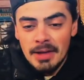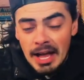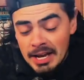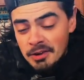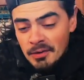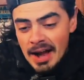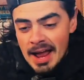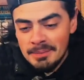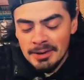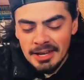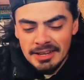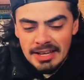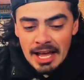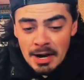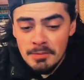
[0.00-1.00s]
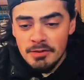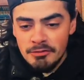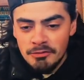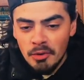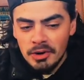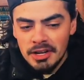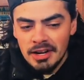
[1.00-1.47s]
grab it, and I'm in
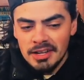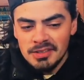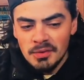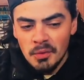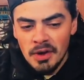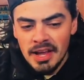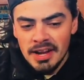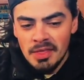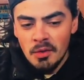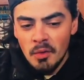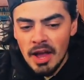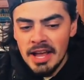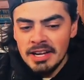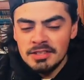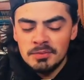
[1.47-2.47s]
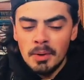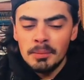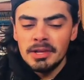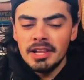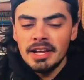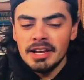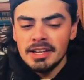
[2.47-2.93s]
40 knots of wind, and it's
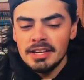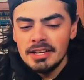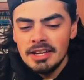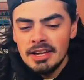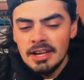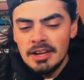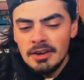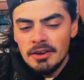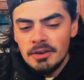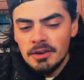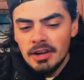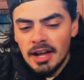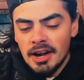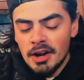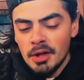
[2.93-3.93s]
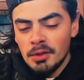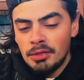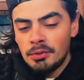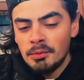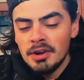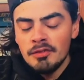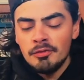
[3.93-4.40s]
probably like, I don't know,
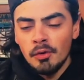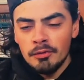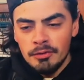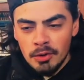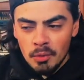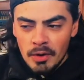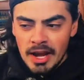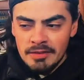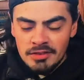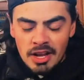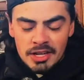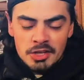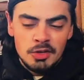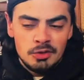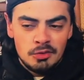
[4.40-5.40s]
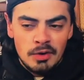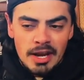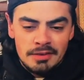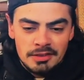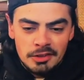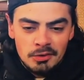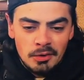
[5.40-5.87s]
3 to 4 foot waves, not huge
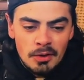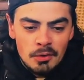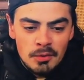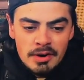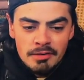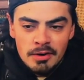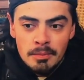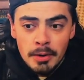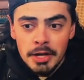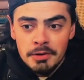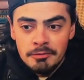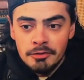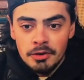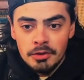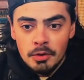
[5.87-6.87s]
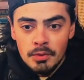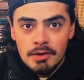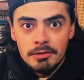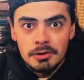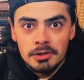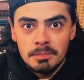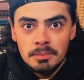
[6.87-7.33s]
waves because we're on the river, but for the
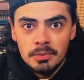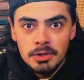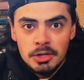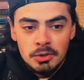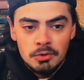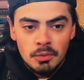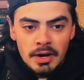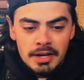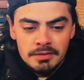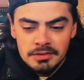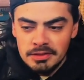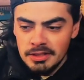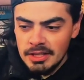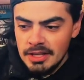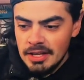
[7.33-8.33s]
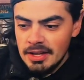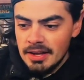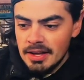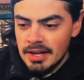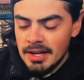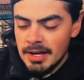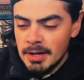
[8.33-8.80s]
river, huge waves.
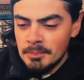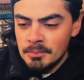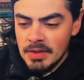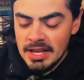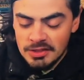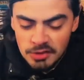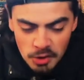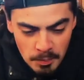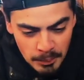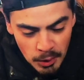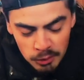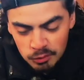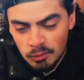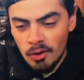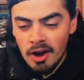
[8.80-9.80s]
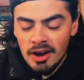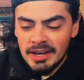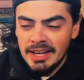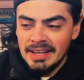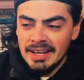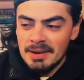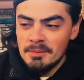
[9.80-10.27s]
And so the boat's
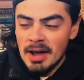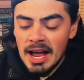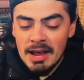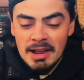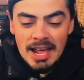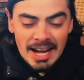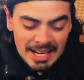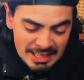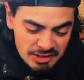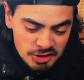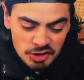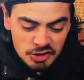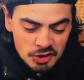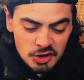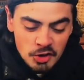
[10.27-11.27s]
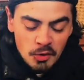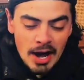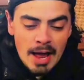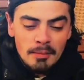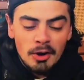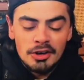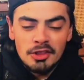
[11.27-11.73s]
rocking, and I just
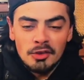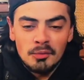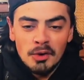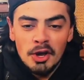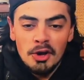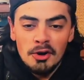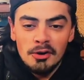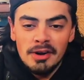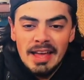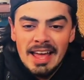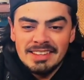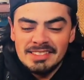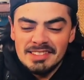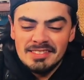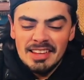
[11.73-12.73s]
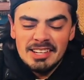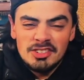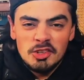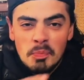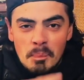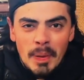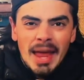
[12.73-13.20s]
grab onto the road as it's like
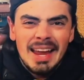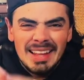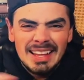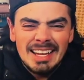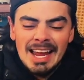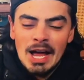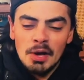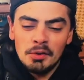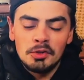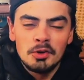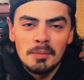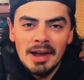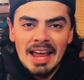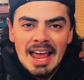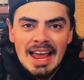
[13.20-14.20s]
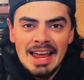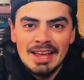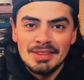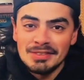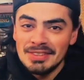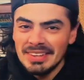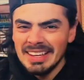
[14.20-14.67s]
just paling out through my
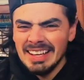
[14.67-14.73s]
hands.